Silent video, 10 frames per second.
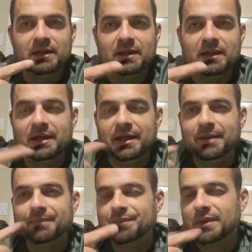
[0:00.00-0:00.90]
The,
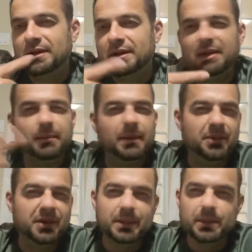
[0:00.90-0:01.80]
can't remember the
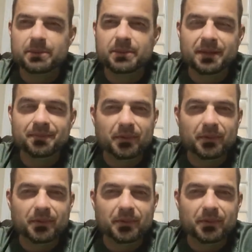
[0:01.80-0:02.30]
name of the bit.